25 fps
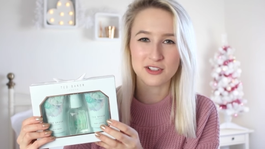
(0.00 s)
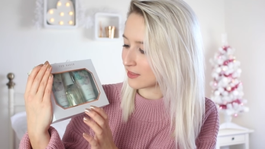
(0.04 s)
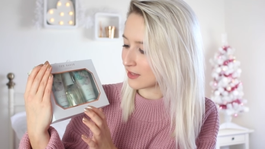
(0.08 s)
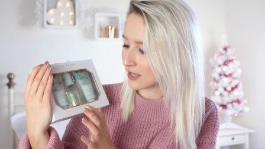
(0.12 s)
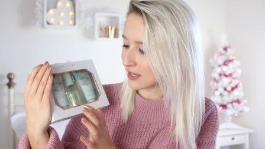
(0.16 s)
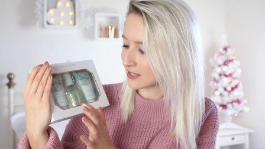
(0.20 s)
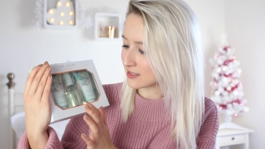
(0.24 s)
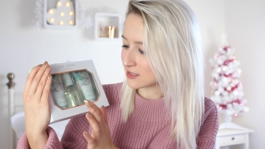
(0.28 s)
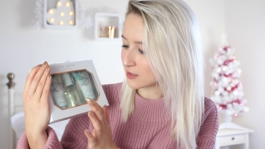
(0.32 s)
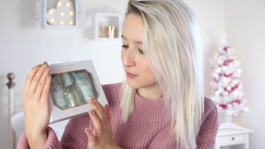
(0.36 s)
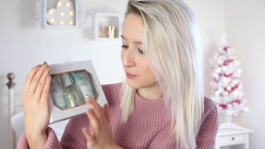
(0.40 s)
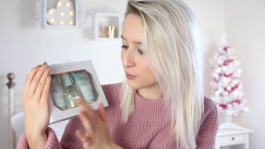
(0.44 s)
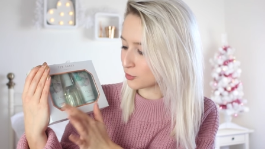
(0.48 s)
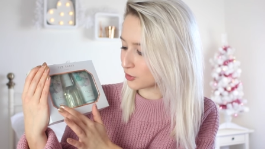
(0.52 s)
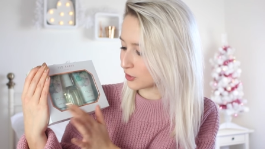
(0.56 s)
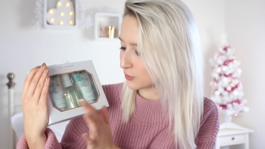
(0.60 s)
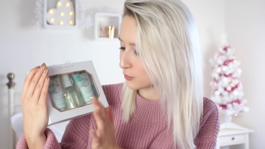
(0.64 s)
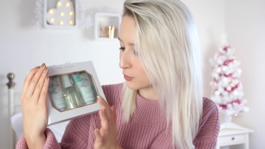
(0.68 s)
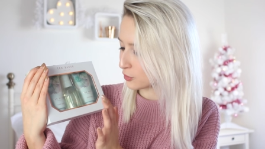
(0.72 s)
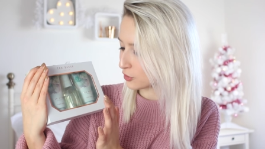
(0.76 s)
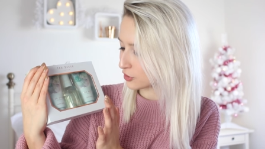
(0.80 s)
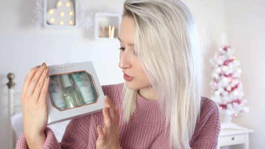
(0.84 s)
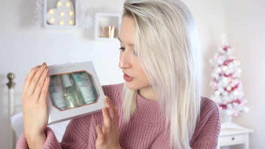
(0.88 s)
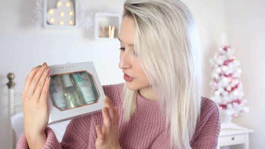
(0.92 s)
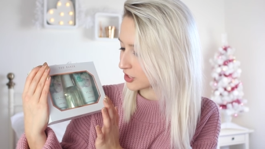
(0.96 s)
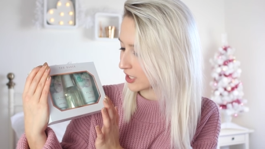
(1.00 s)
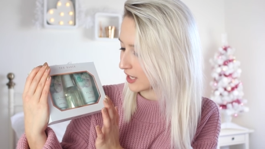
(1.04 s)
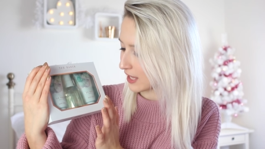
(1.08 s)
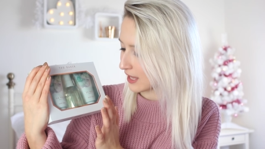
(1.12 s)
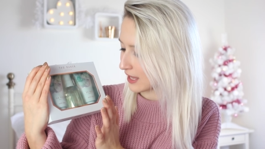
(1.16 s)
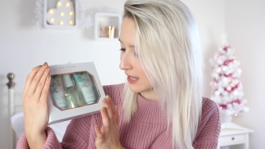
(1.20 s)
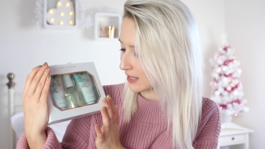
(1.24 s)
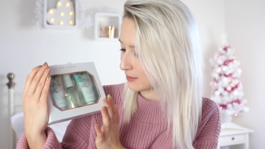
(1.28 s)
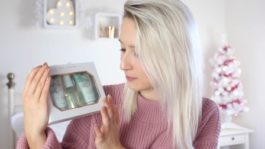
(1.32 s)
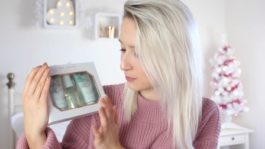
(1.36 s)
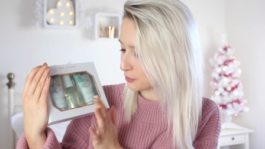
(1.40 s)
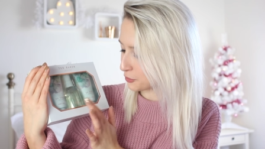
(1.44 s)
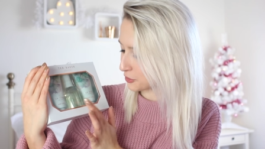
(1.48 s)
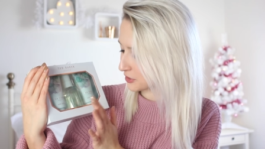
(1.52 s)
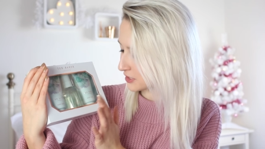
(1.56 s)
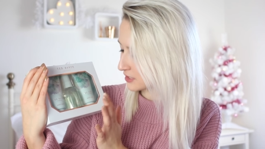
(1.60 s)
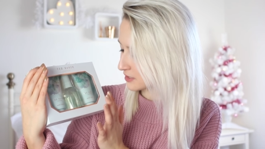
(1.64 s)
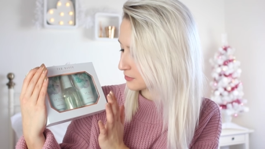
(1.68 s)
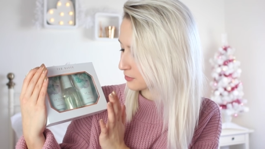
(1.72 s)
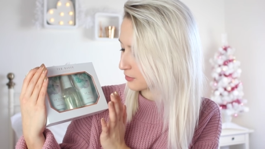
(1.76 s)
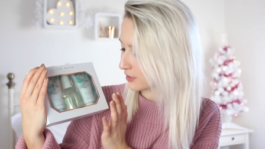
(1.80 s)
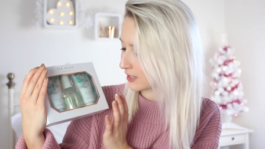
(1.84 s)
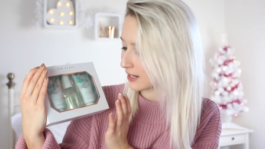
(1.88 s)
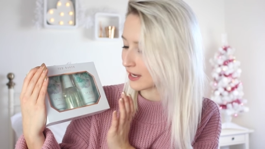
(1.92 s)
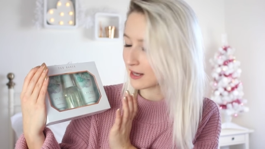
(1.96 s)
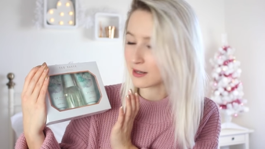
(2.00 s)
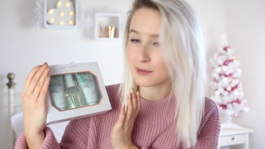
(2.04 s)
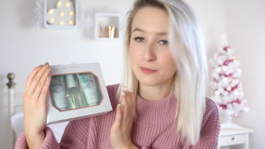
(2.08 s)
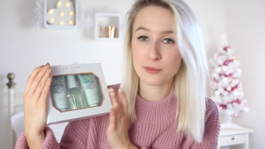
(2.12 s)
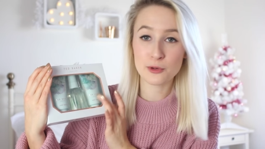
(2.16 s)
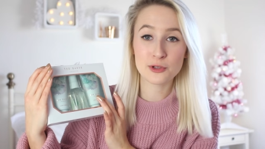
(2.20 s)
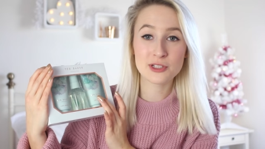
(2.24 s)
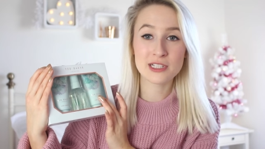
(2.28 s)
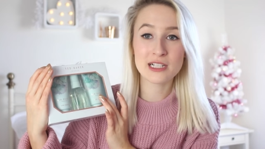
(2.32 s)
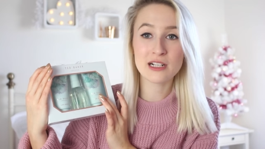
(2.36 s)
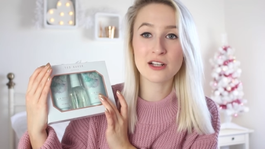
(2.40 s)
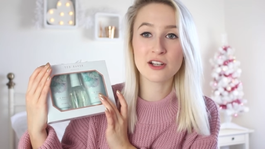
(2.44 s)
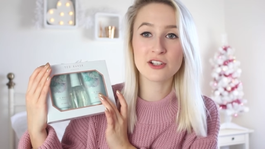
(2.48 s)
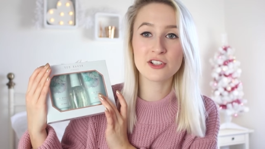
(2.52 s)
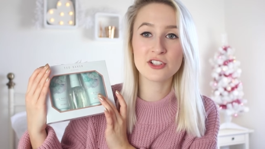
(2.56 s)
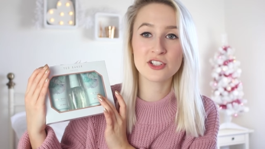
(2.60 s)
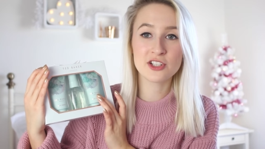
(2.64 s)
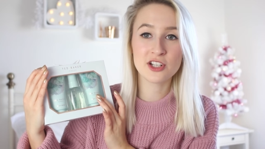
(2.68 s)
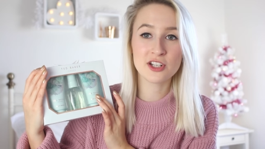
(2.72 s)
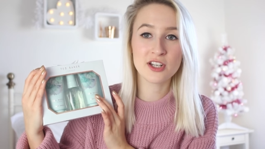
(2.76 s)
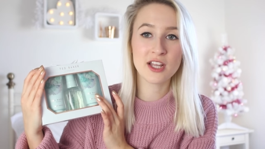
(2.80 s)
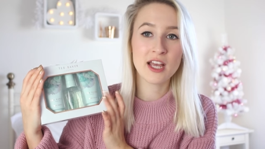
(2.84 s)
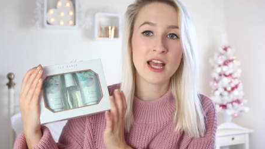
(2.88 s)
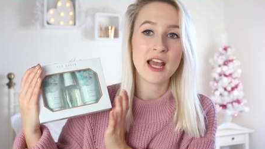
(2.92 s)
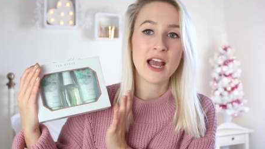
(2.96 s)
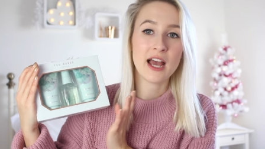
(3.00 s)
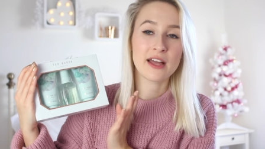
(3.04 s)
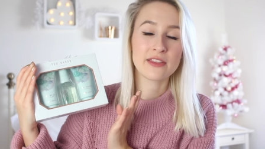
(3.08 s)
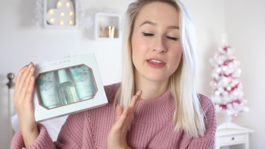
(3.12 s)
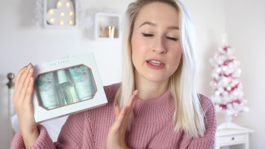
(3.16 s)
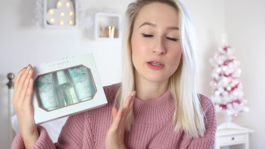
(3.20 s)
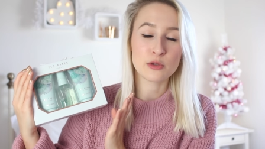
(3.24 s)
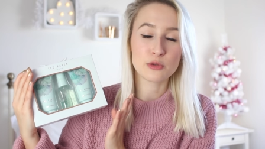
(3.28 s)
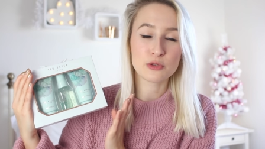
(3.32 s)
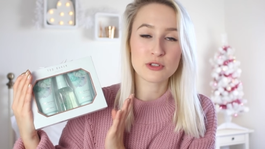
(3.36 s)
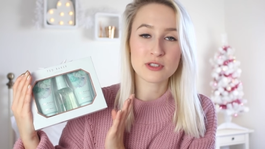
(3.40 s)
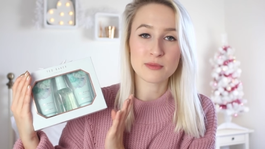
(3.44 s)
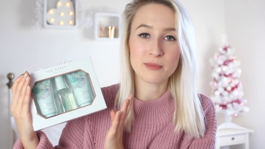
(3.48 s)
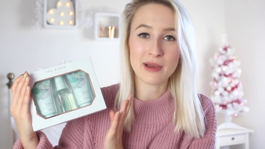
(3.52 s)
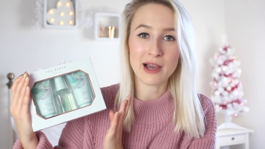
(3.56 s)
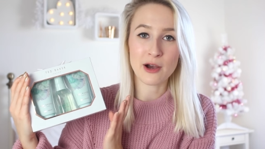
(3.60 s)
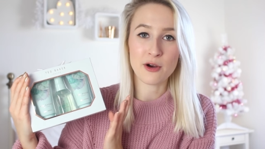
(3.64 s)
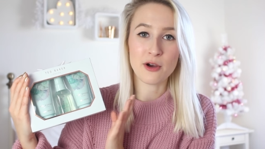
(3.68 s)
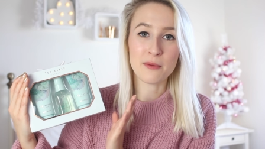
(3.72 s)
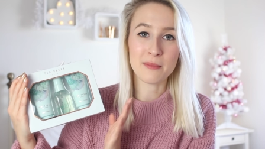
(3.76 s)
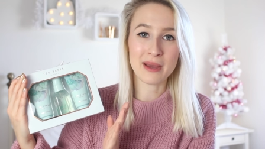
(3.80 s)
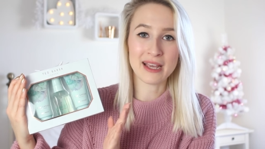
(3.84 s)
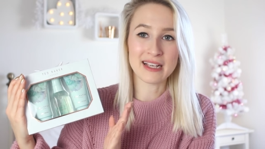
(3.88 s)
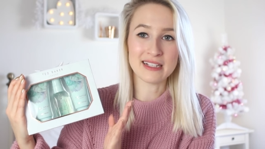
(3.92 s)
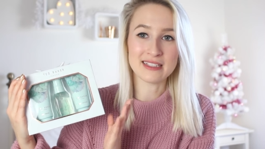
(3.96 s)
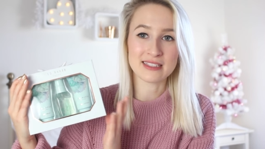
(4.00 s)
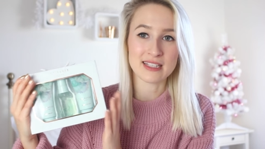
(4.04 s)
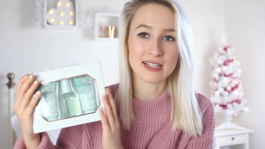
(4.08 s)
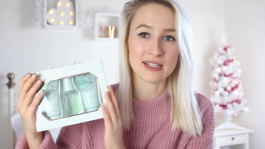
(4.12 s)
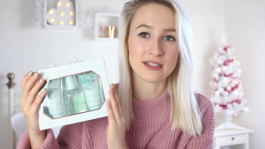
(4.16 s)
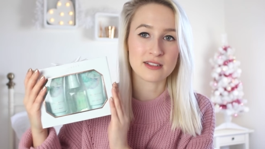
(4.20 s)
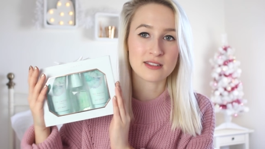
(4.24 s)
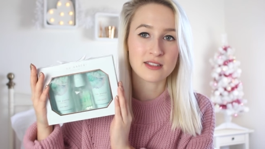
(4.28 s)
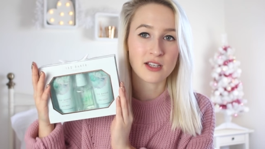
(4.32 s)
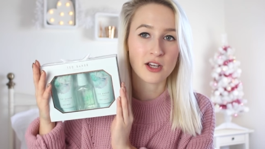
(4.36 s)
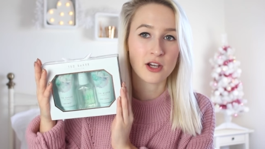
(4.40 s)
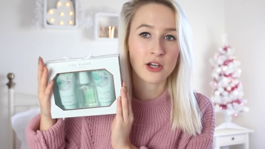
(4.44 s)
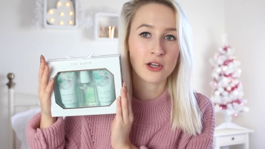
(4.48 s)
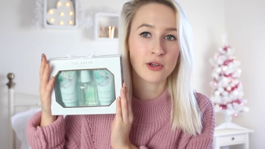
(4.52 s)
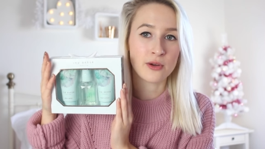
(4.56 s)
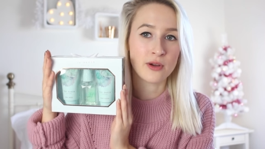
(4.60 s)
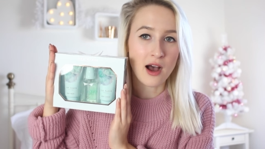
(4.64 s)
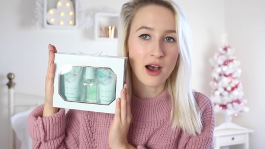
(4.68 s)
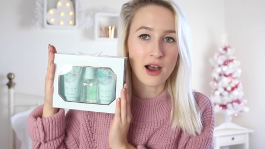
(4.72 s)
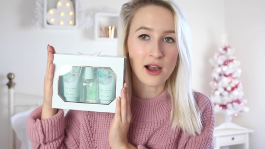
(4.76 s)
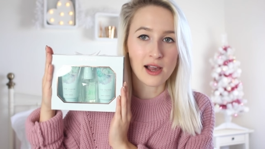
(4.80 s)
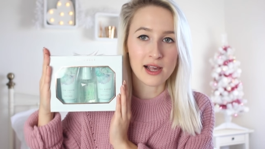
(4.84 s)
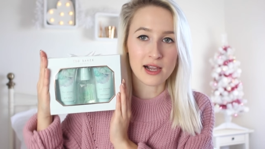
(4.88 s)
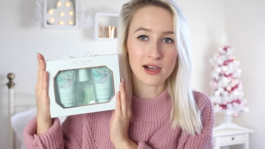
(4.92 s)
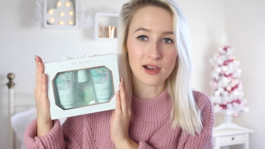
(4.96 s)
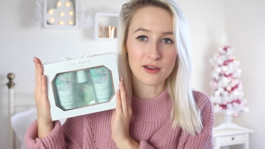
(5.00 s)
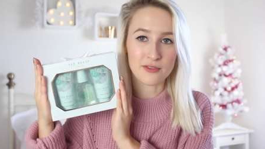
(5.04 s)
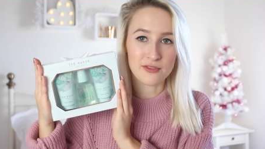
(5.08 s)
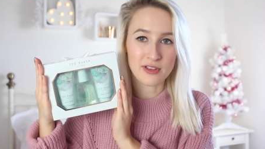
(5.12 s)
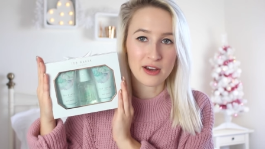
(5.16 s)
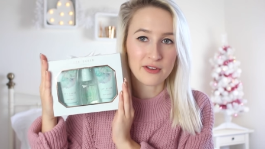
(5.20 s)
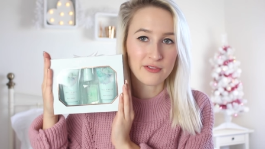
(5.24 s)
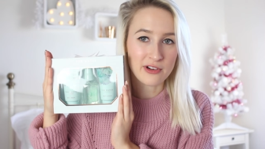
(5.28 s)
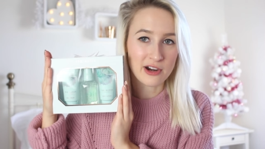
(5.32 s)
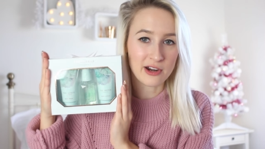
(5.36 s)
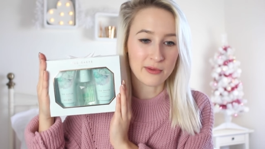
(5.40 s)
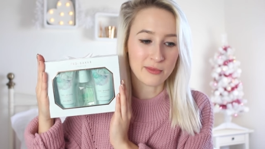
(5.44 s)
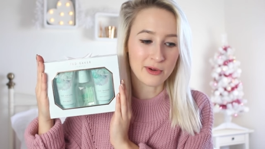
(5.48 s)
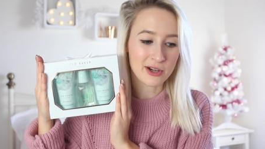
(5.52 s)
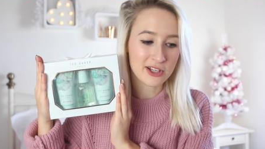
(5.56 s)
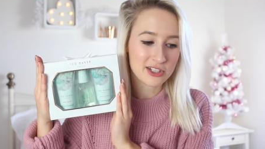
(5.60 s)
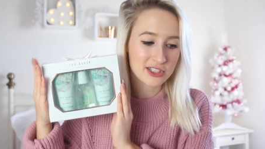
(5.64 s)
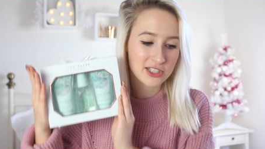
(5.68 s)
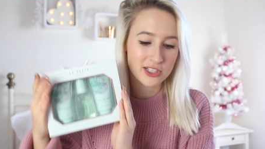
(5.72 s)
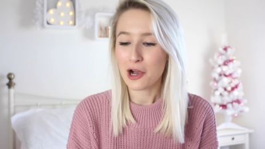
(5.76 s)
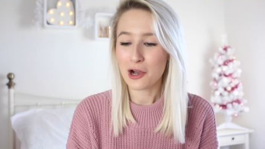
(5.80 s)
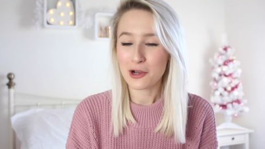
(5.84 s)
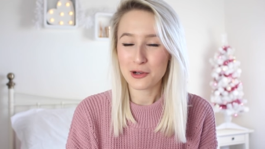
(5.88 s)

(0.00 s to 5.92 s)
There's a body wash, a body spray and a body lotion and they all smell amazing. So I love that very much.